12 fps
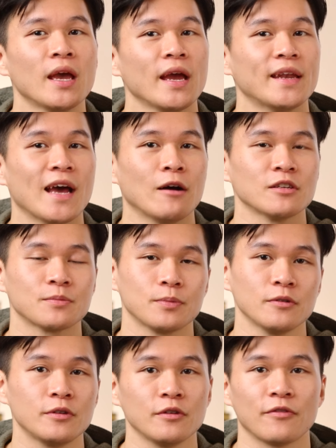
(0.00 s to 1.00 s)
It now has
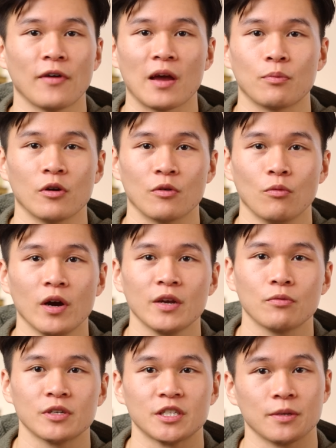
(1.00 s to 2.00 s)
Bluetooth
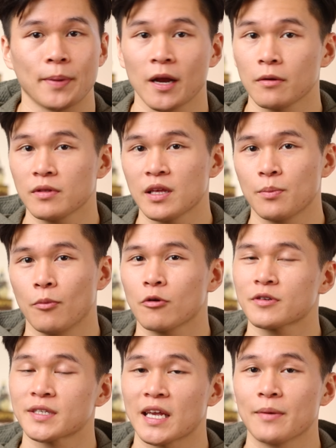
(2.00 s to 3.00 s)
5.1, which is apparently
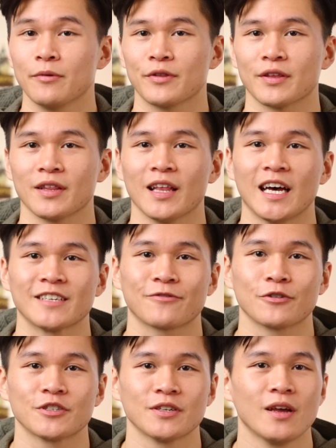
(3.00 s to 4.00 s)
more stable than the last
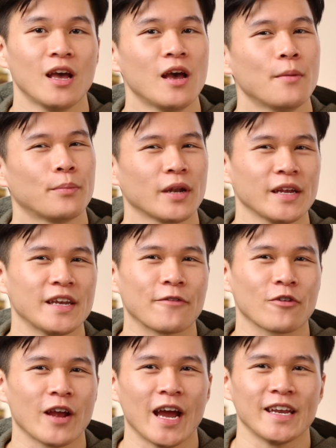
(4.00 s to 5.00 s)
version, but I
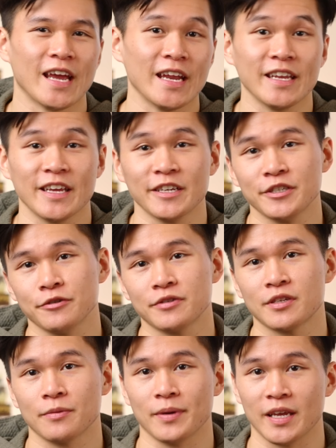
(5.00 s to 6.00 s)
never had any
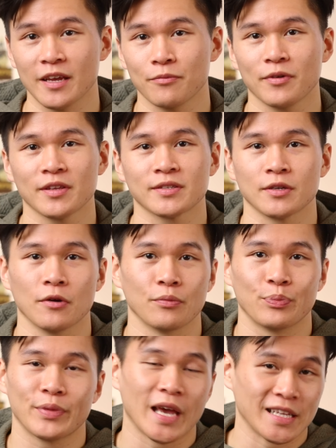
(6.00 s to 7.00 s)
issues to begin with, so
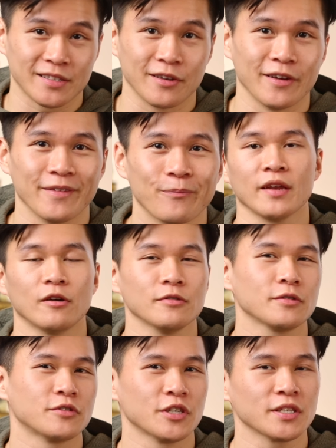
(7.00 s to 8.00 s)
that's good. And
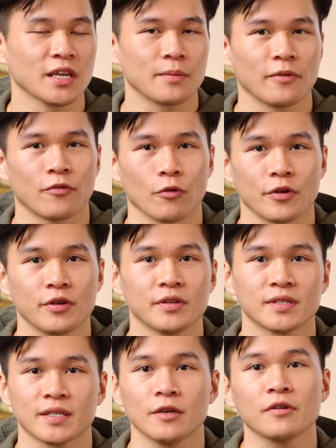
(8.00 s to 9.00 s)
also, just like before, you
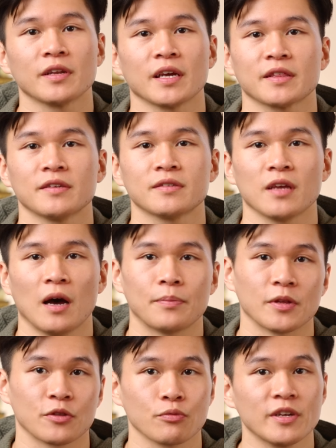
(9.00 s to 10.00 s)
can still connect this to
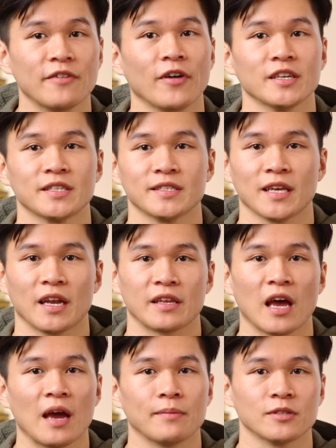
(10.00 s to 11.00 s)
up to 3 devices at a
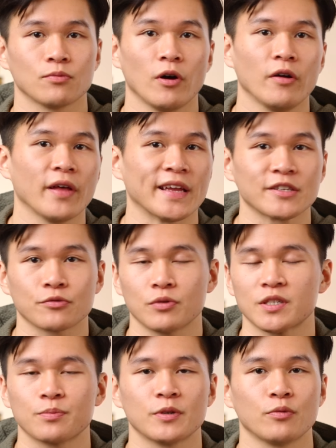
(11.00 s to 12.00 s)
time as well and
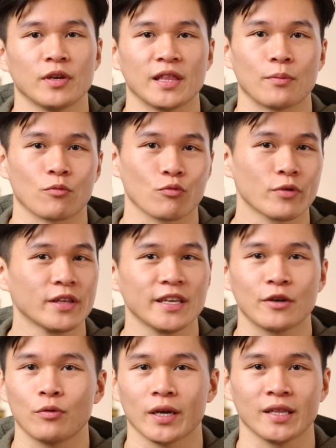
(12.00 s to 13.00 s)
switch between them
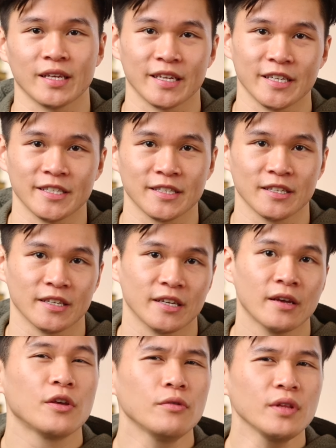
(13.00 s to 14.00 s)
really quickly and
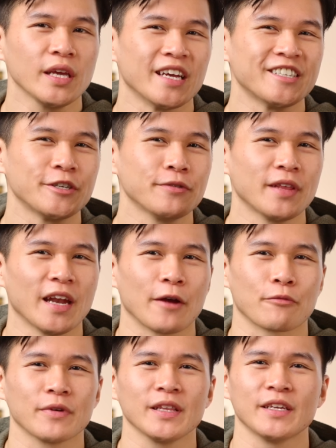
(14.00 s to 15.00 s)
easily. The only issue that I
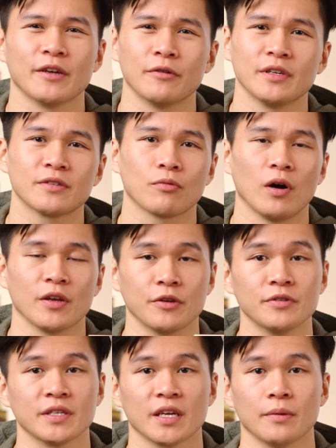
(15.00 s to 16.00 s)
really noticed while
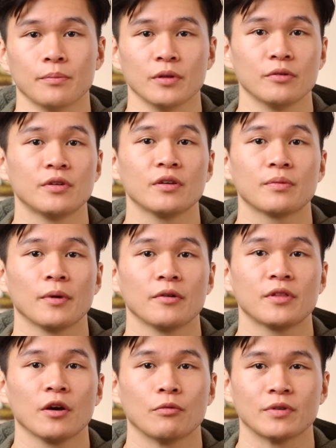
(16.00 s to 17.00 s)
using it in Bluetooth
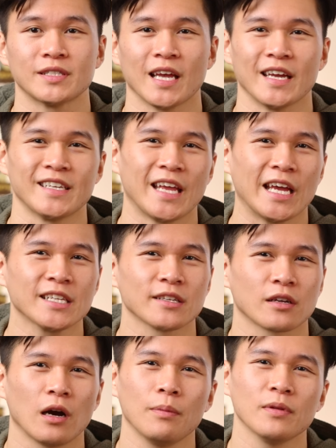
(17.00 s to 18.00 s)
mode though was that it takes
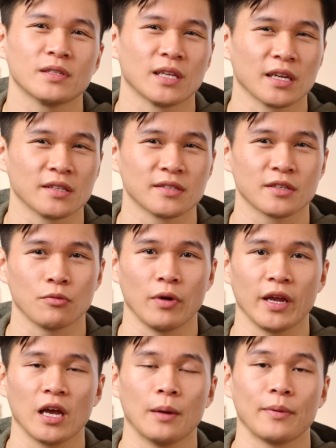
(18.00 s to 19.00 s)
a couple of seconds to
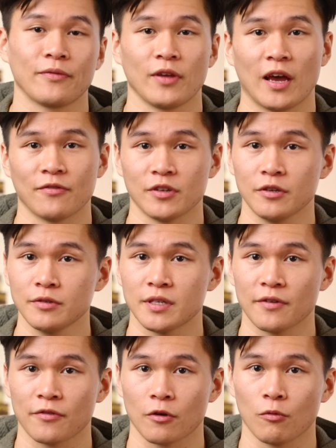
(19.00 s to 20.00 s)
wake up if you haven't
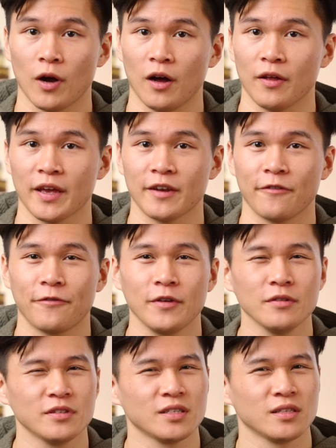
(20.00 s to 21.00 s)
used it for a while, and it
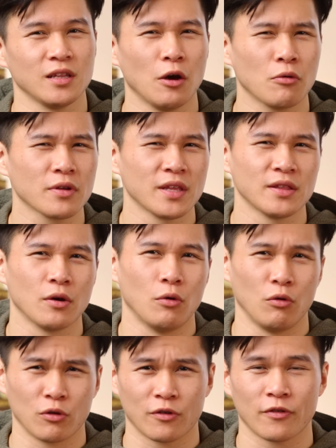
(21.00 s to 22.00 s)
feels slower than the
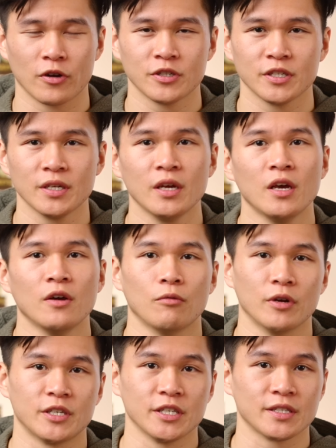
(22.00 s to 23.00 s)
older version,
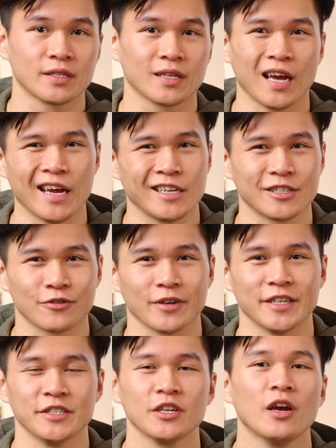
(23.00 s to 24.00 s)
which is kind of
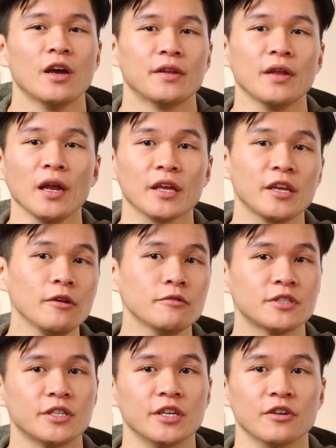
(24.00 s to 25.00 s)
strange. Not a
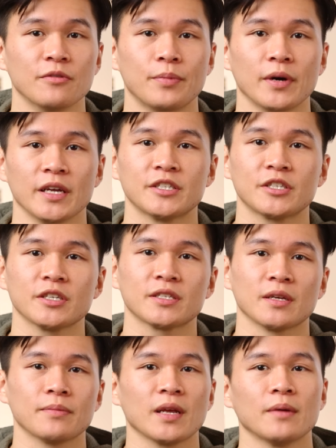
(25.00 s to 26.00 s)
huge deal, but it's just
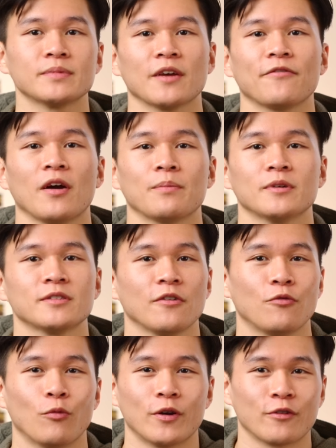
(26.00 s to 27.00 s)
sometimes I find
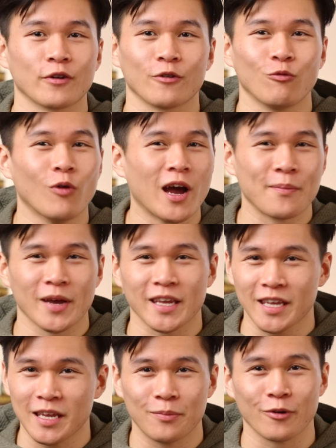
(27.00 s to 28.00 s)
myself wondering why my
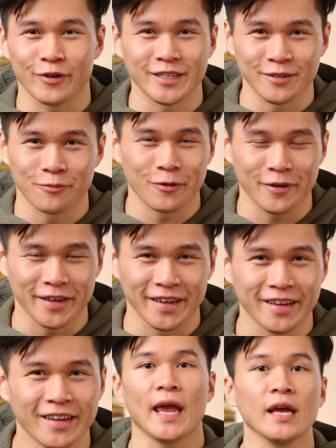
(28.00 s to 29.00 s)
keyboard isn't
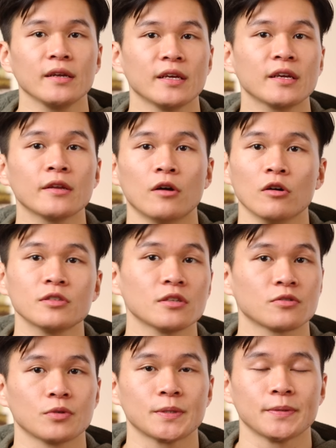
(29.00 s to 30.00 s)
working. And it can also
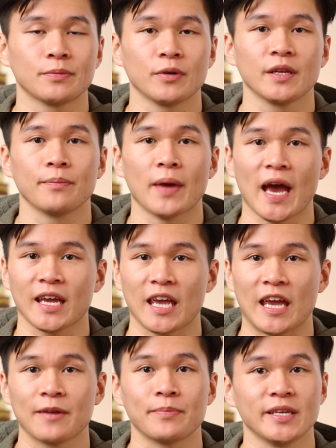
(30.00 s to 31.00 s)
switch between Mac
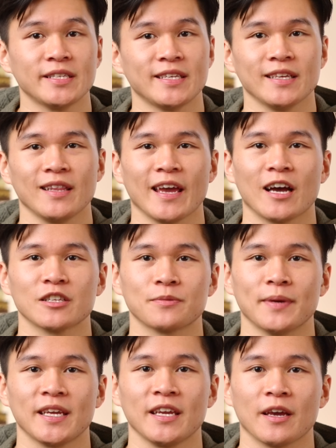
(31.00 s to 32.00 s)
and PC layouts,
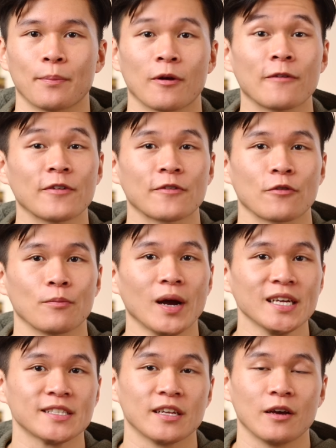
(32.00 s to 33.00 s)
making it perfect for
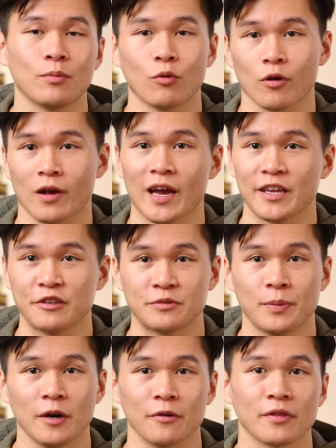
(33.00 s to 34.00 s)
my setup where I use
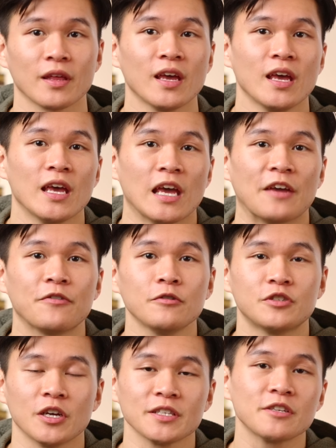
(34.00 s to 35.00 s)
both. If you
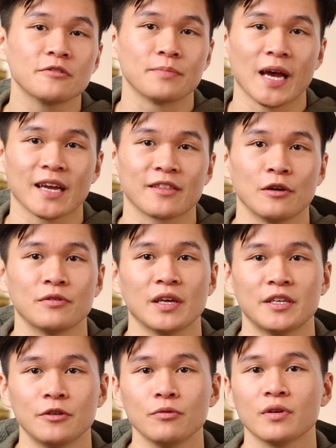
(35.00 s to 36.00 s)
just use Mac though, they do